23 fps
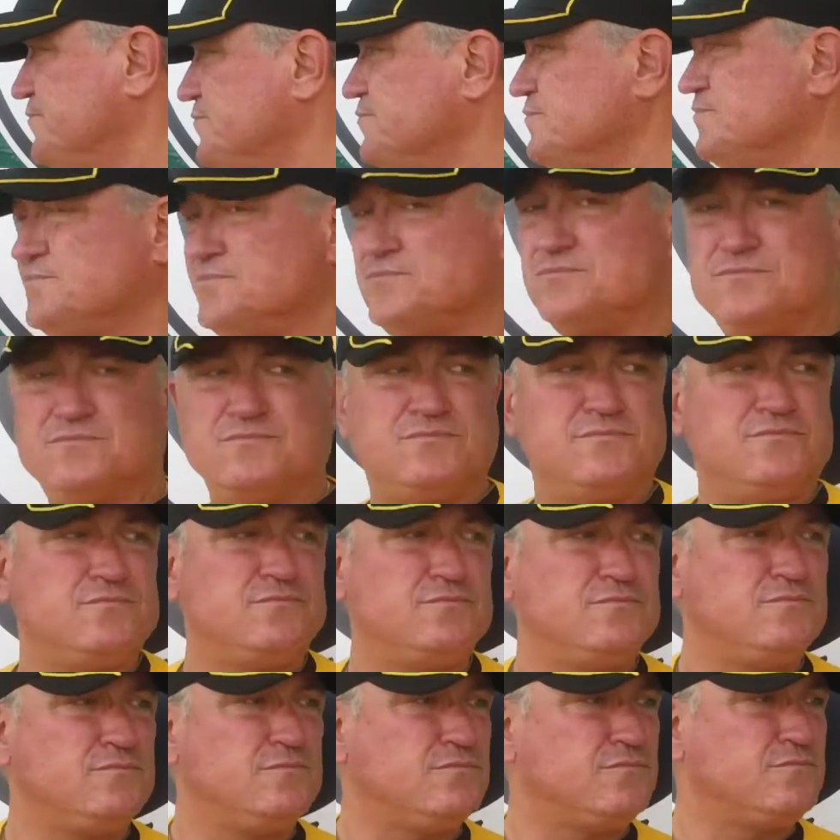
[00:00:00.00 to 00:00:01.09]
Will Evan be your
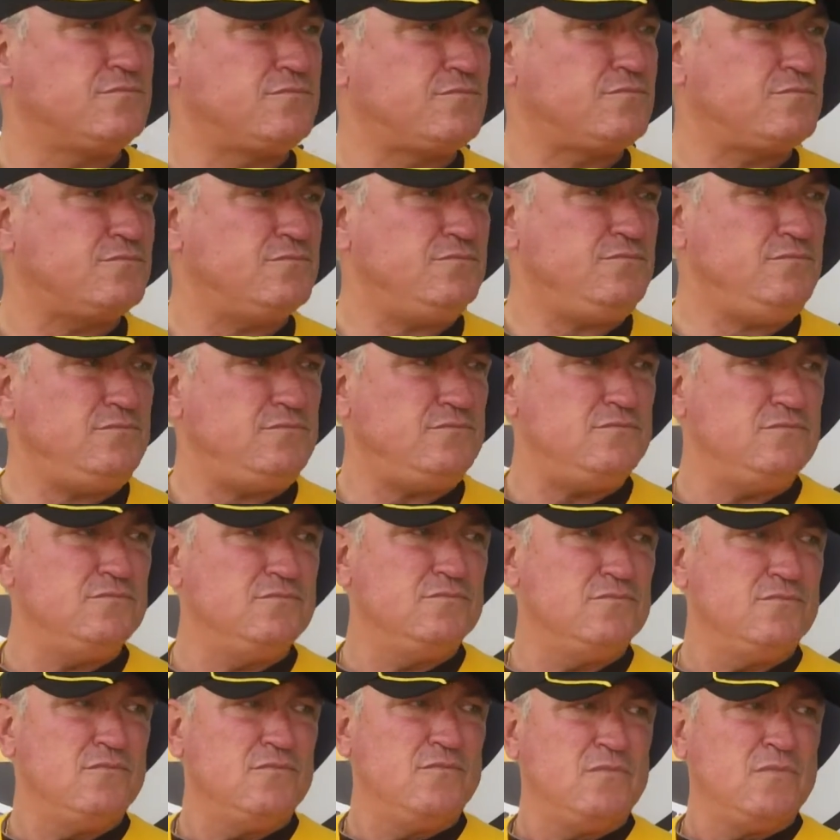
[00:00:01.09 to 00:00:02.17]
primary
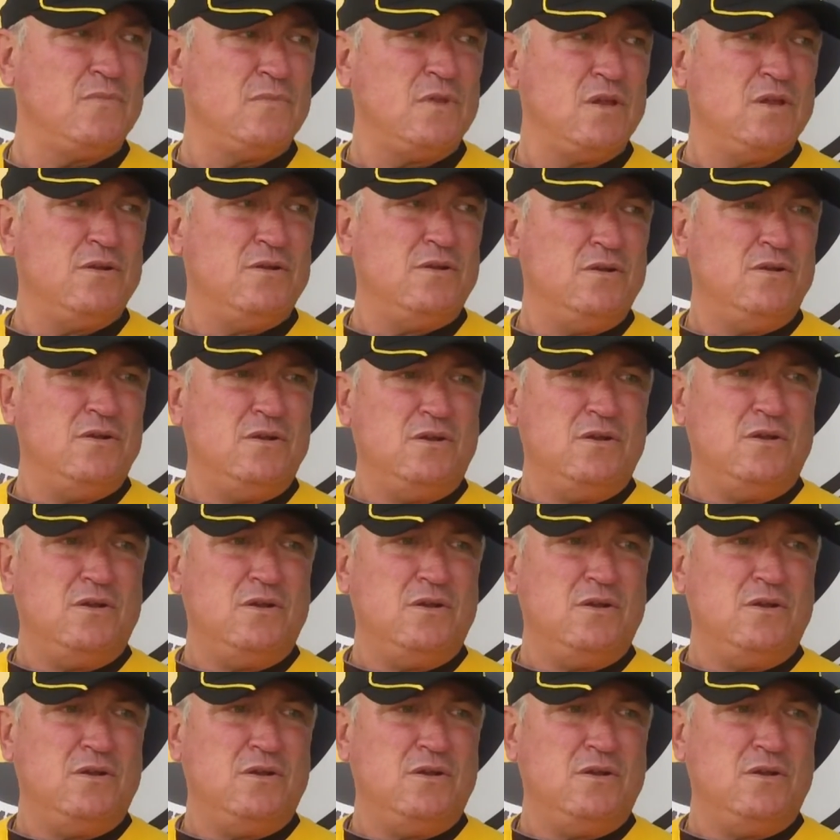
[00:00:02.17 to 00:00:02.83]
right-handed setup guy?